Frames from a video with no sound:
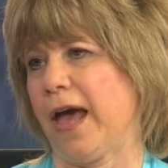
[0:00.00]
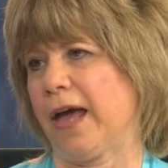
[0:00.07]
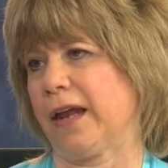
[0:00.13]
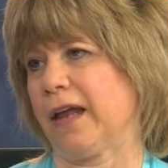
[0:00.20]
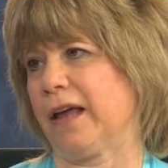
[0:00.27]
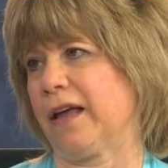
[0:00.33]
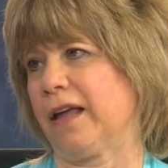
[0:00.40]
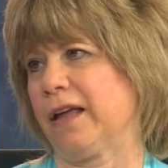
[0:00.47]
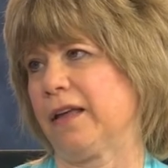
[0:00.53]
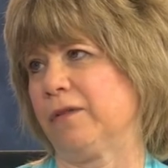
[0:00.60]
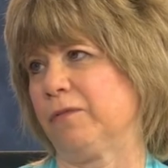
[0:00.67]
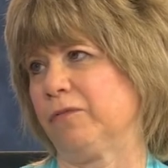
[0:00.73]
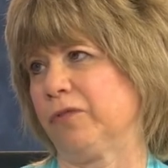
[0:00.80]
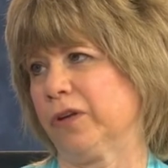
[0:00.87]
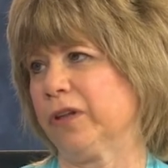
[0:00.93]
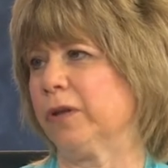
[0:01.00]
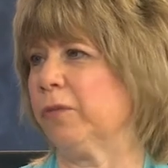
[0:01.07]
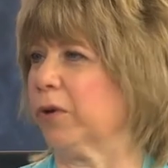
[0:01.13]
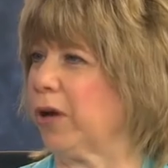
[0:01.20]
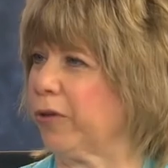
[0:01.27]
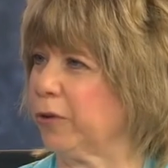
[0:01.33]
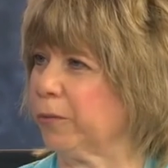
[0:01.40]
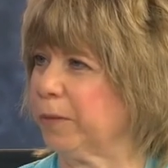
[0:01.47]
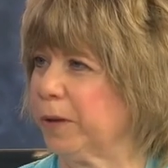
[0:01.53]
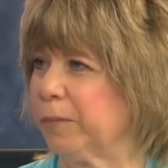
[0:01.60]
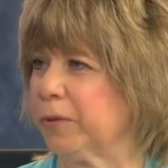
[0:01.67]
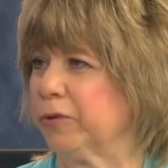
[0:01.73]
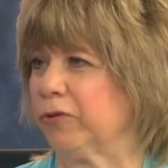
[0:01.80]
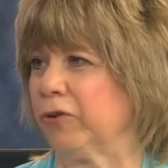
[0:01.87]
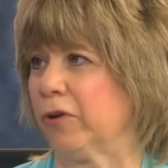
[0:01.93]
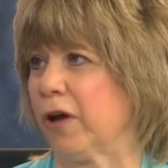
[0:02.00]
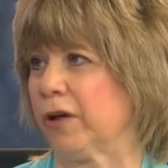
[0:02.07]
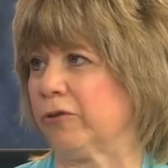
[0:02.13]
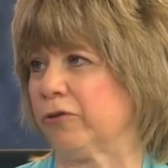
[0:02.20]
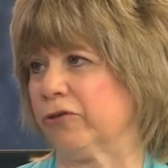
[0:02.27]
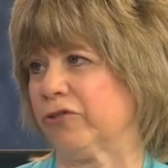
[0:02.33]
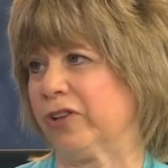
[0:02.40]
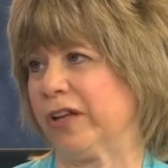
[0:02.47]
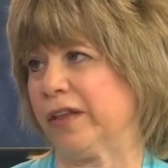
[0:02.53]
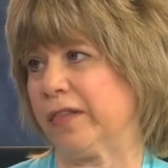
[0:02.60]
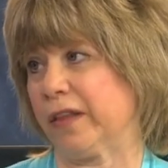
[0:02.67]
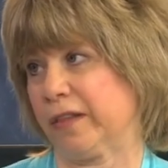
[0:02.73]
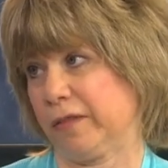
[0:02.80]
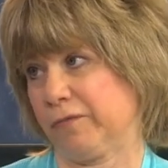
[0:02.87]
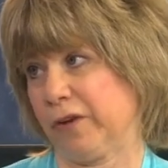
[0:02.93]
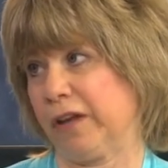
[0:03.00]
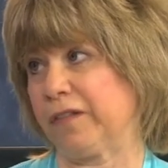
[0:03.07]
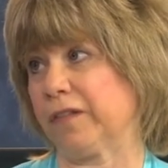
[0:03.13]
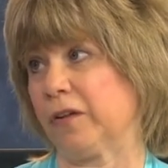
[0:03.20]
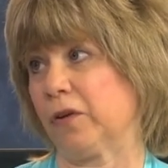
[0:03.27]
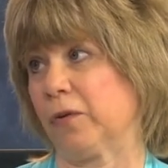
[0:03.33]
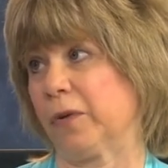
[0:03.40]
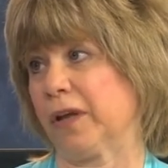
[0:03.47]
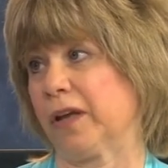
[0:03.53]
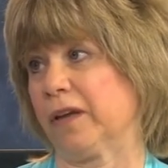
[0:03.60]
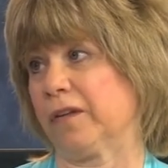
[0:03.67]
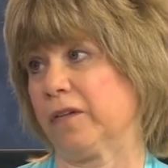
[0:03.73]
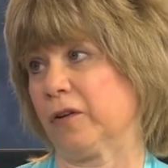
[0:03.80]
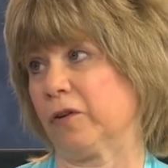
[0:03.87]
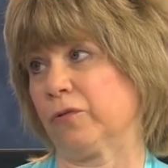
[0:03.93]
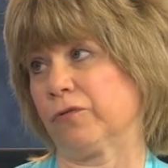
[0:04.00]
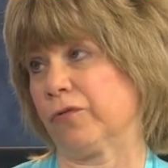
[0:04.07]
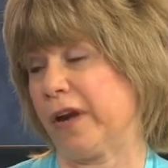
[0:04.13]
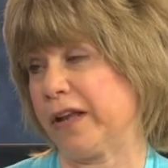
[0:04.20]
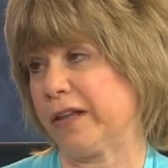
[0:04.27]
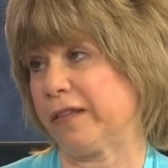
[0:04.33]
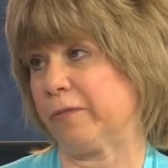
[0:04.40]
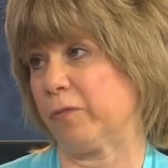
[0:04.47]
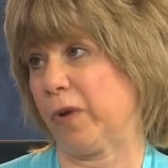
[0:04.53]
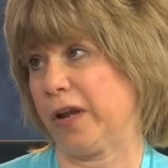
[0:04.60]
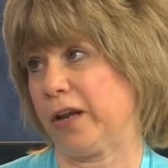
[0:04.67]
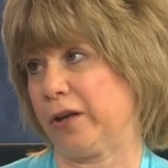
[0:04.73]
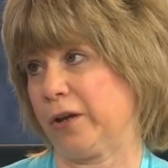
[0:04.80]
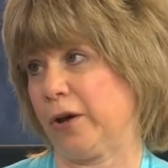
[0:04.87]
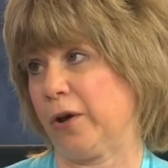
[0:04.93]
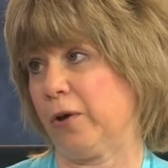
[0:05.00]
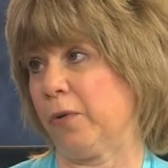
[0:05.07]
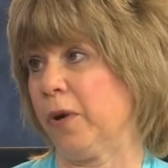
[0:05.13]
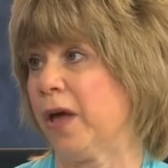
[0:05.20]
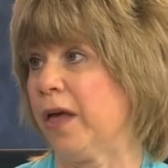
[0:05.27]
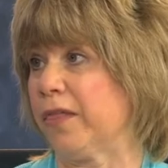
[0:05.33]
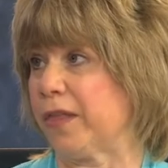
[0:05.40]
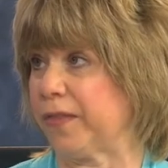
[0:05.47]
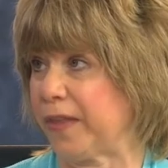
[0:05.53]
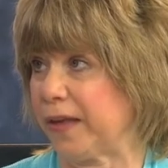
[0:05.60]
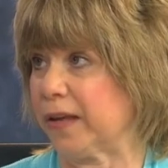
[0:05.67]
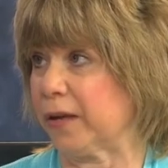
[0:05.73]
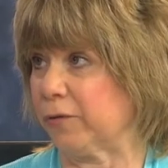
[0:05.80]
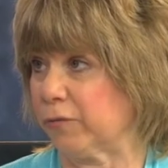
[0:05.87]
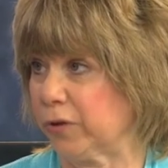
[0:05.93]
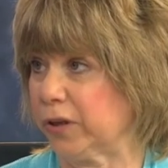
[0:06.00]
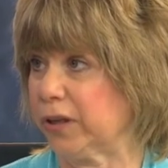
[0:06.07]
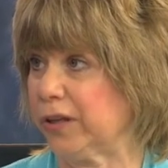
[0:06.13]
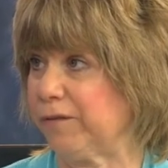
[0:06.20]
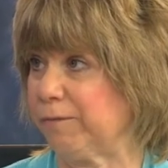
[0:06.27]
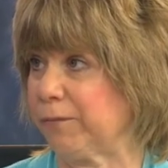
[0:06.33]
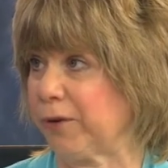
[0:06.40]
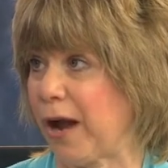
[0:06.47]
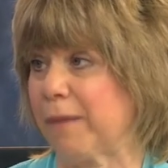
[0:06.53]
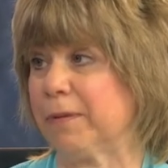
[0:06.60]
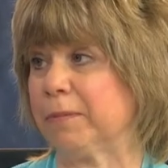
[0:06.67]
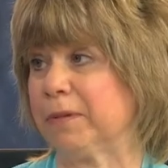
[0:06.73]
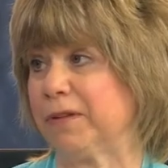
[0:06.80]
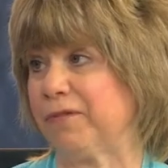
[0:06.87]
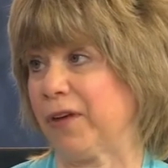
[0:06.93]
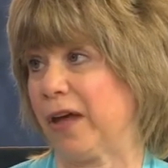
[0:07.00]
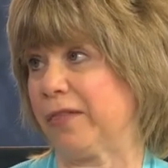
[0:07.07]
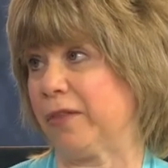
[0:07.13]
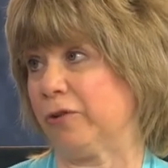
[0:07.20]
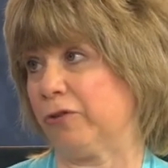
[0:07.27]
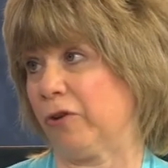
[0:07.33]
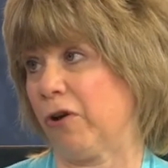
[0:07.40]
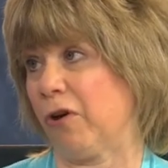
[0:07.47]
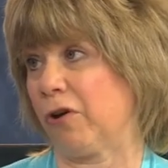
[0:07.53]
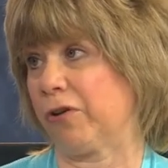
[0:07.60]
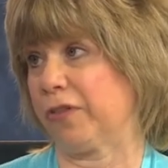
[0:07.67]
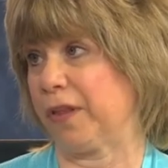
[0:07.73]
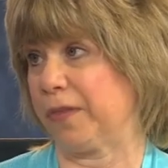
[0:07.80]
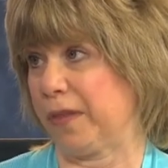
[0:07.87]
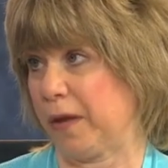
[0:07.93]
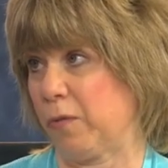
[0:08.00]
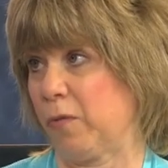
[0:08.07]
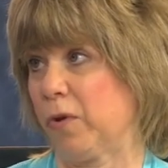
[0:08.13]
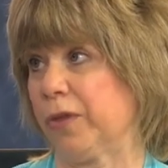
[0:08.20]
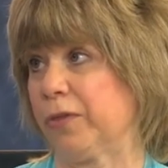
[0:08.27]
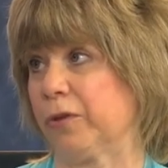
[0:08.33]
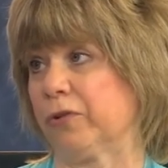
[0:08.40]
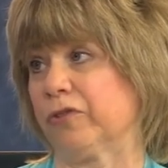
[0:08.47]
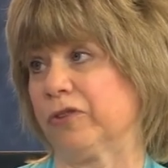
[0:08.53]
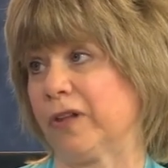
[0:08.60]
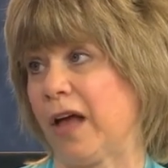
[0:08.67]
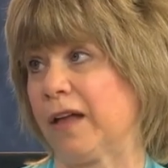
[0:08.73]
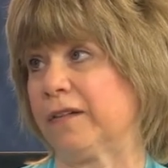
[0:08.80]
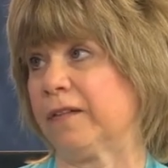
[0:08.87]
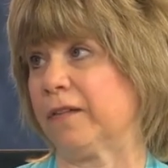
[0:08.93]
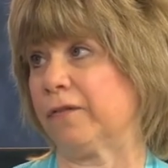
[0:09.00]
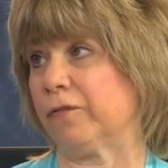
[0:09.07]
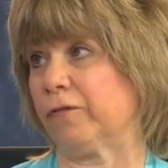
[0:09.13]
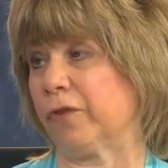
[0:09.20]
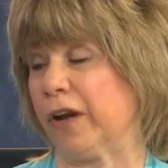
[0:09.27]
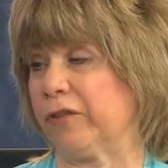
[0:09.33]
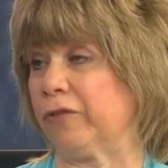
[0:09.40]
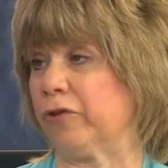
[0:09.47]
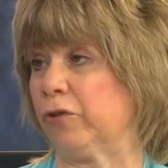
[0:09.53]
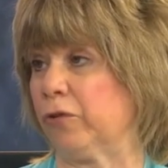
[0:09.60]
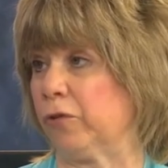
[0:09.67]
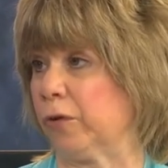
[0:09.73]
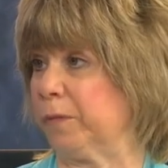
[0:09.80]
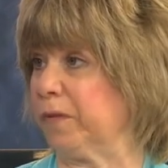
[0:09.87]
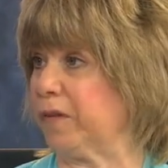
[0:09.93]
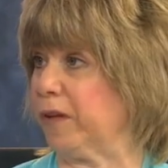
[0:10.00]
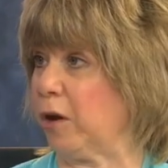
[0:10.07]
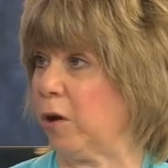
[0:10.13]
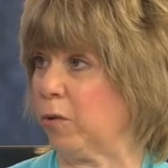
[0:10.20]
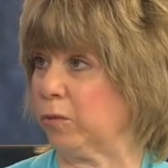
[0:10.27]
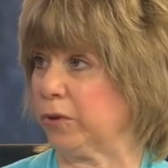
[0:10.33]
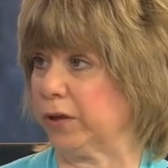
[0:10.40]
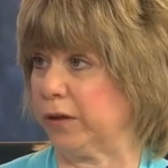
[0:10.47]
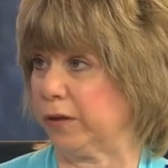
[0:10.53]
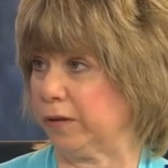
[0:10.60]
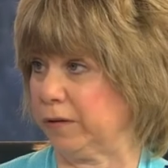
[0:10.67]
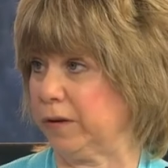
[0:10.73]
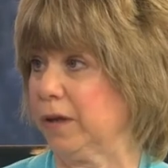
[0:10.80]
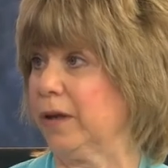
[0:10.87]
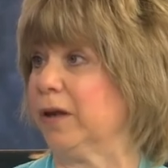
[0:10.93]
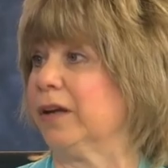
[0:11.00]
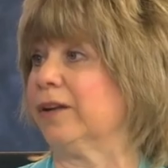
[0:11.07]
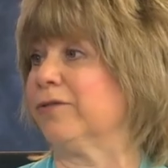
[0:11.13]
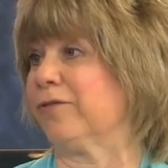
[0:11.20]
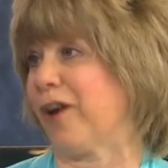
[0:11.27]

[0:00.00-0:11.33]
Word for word: And I really want other people to understand that rescuing is a great way to go, that they can really probably find the dog that they want. There's lots of rescue groups that only... Every breed.